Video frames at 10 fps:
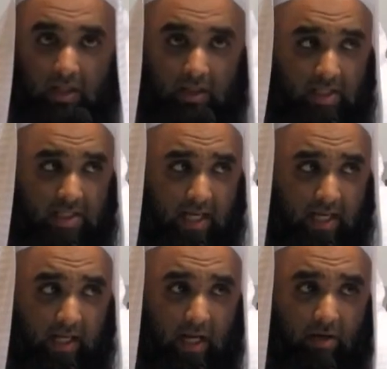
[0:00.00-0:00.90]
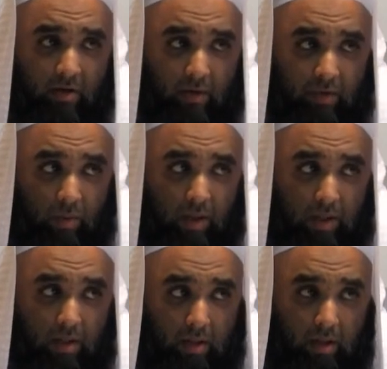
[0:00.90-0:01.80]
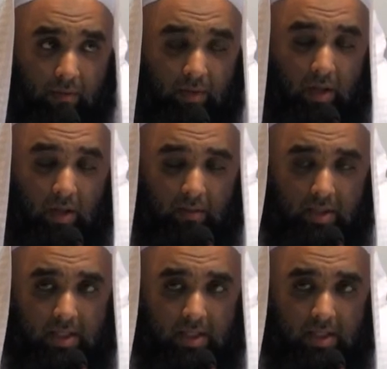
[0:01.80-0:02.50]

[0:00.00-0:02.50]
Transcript: This second category of the word sunnah